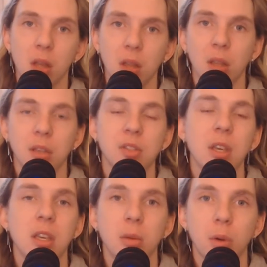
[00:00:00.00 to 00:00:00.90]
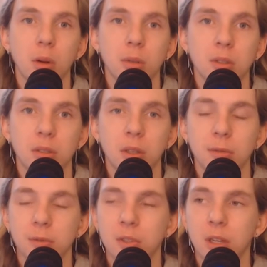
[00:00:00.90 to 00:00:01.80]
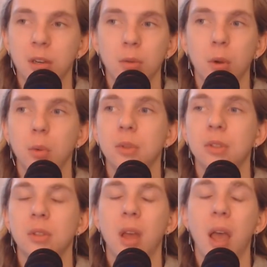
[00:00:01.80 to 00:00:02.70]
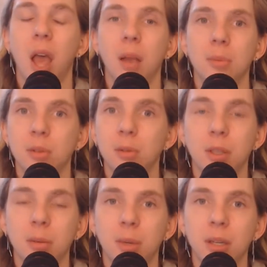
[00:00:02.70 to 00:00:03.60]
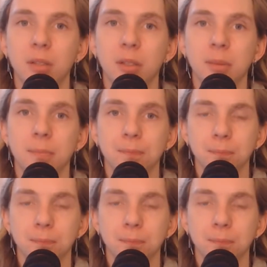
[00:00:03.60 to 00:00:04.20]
like Sekiro and stuff. Sekiro was absolutely amazing.